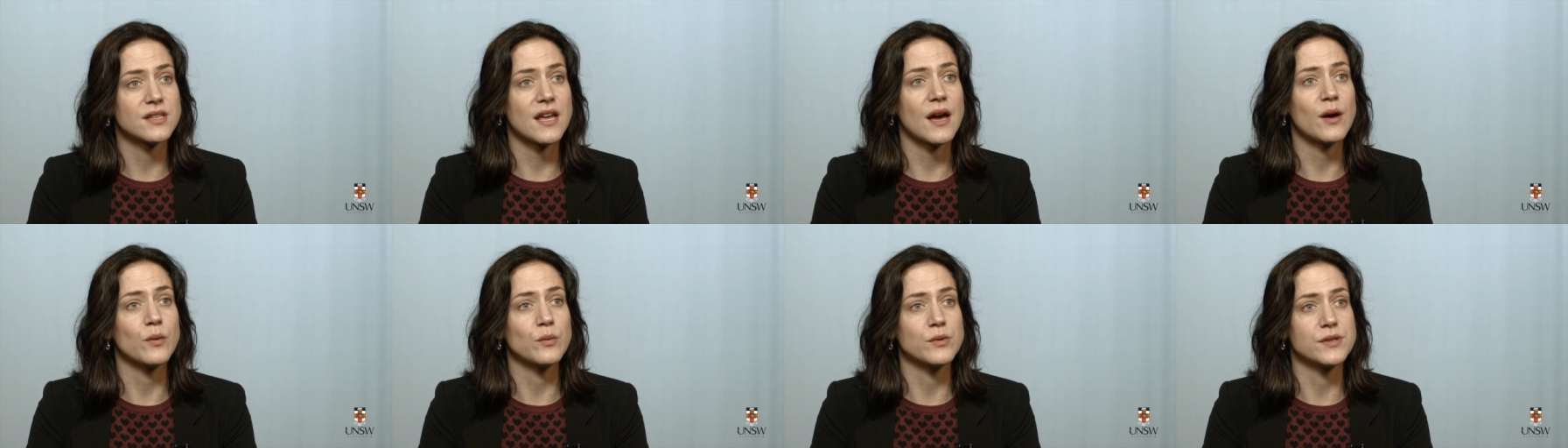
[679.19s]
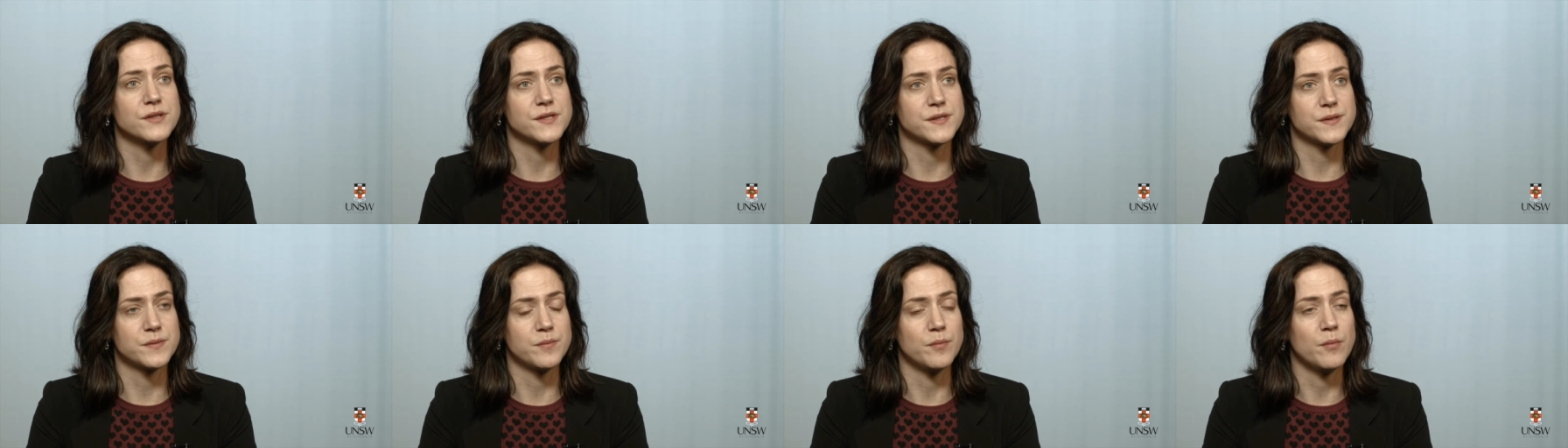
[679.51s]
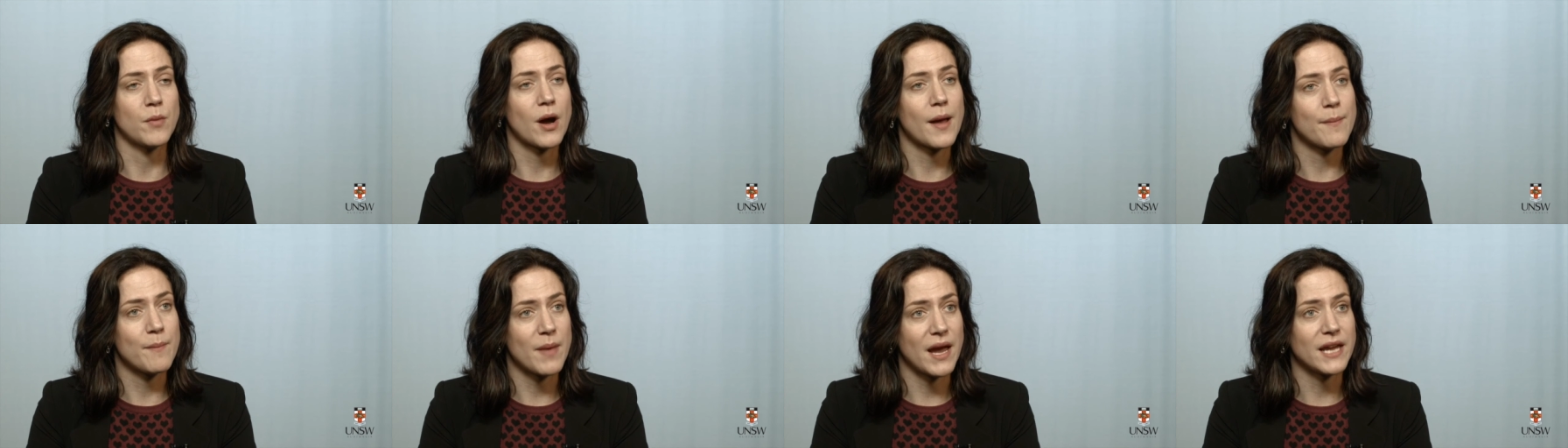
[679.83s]
That was
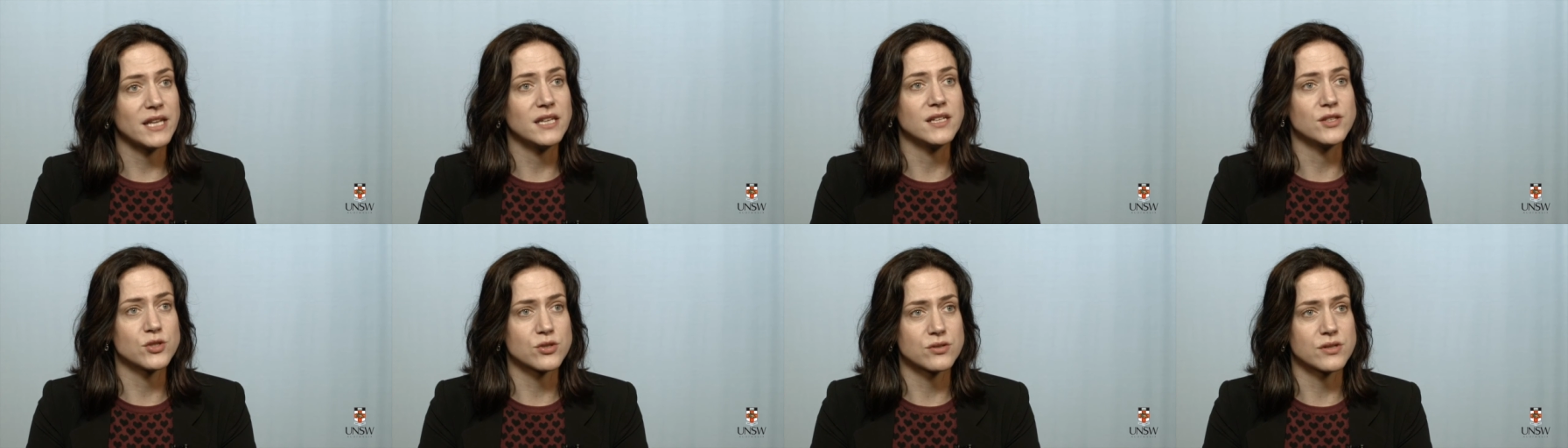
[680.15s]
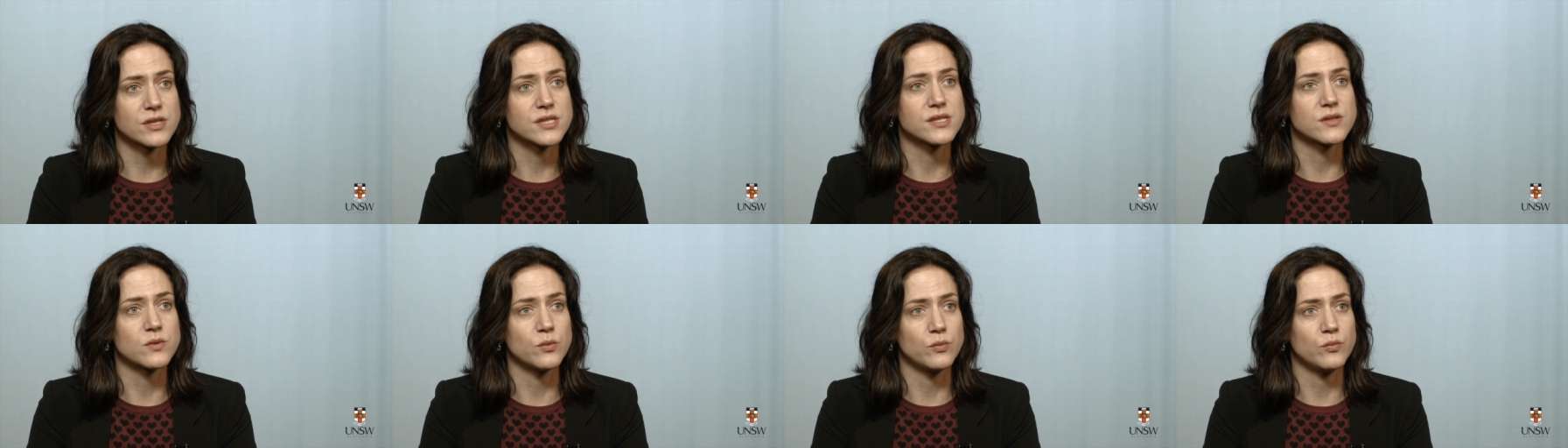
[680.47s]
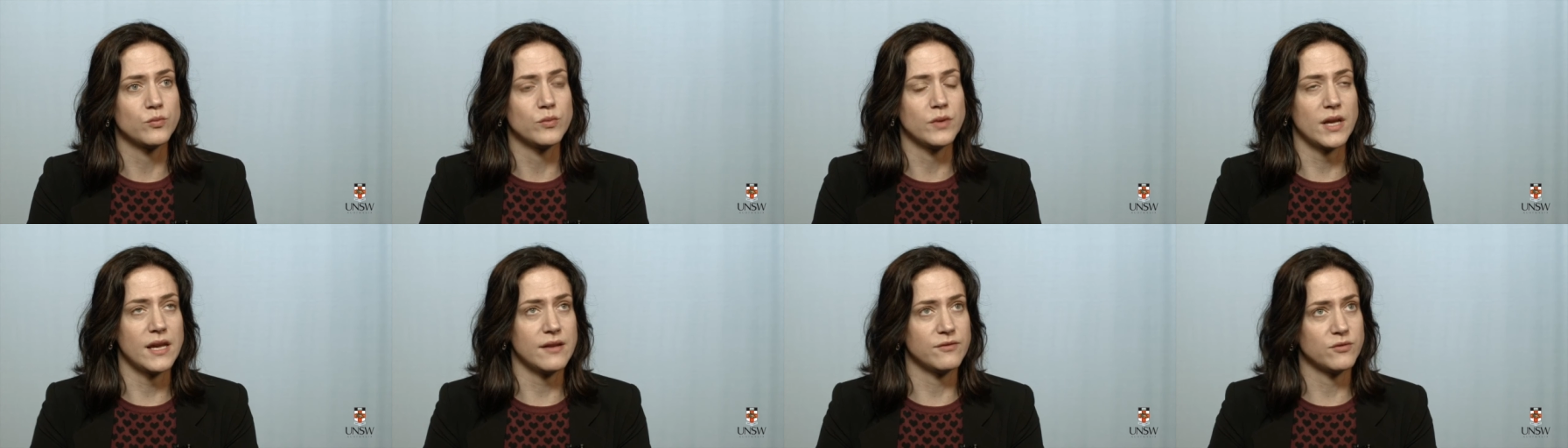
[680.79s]
my main interest
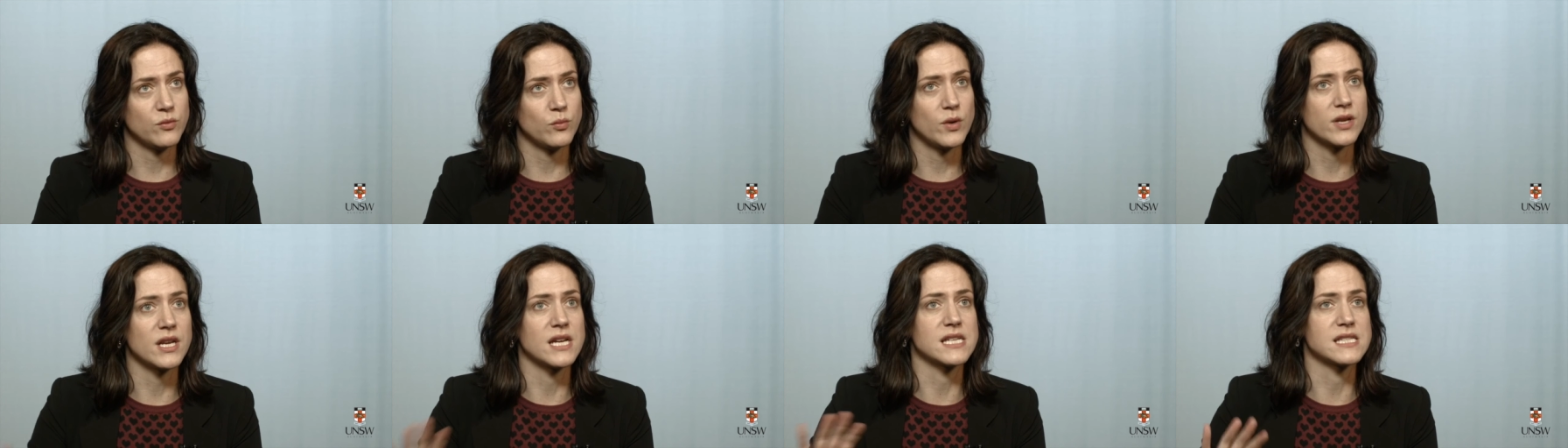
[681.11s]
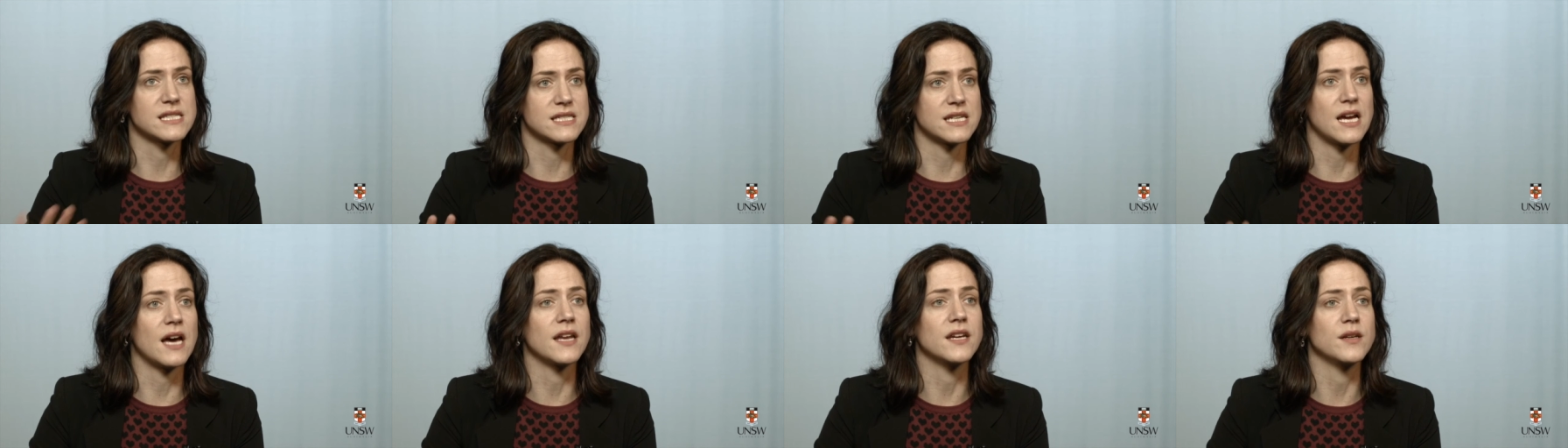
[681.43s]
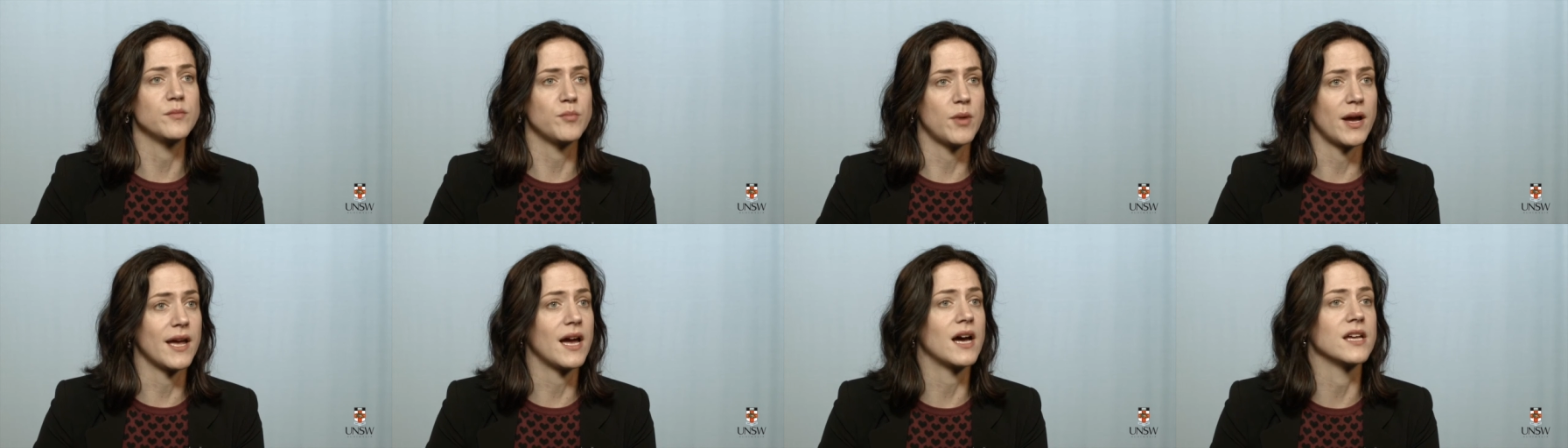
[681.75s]
even when I
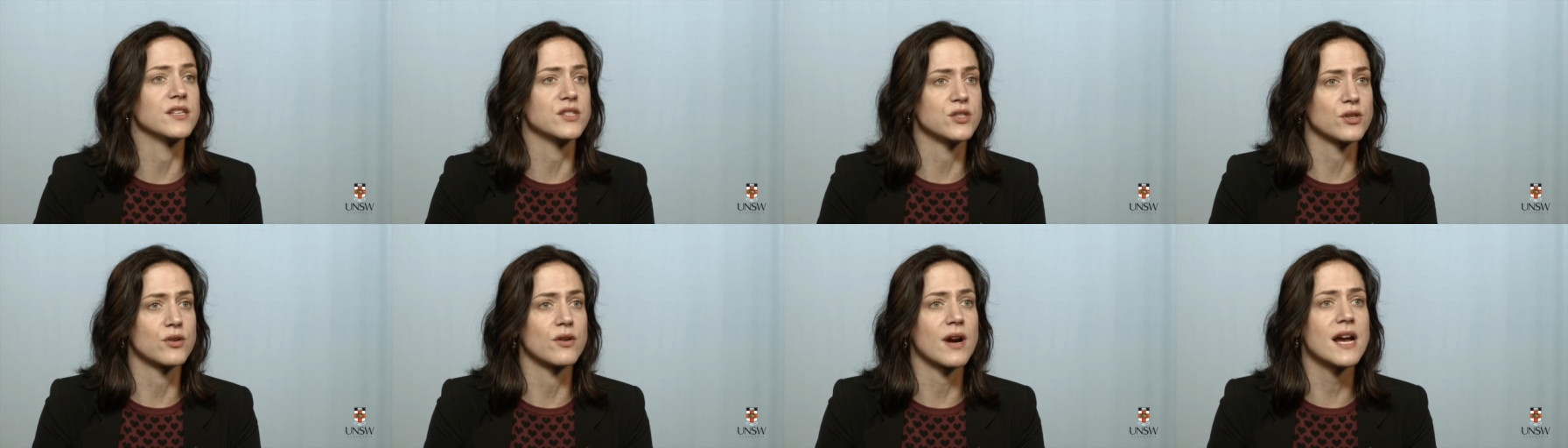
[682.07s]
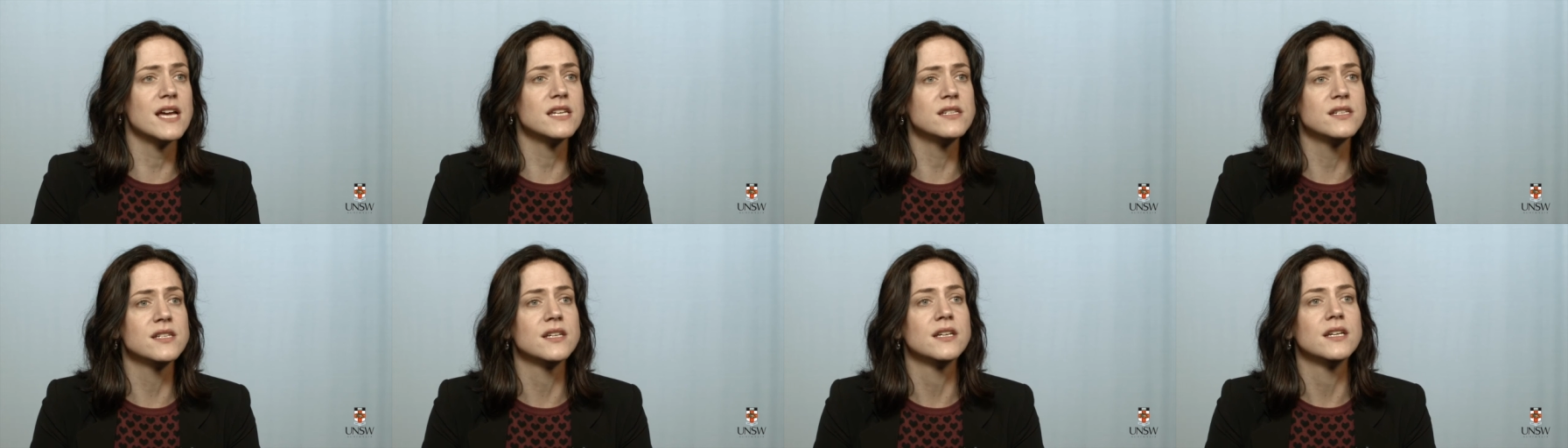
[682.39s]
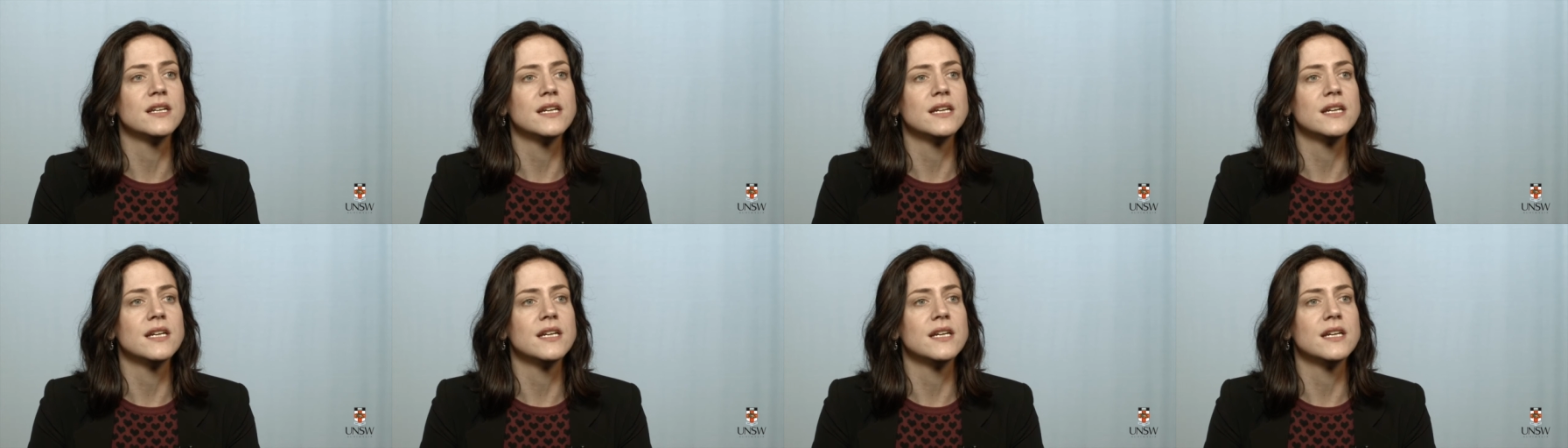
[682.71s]
started my undergrad.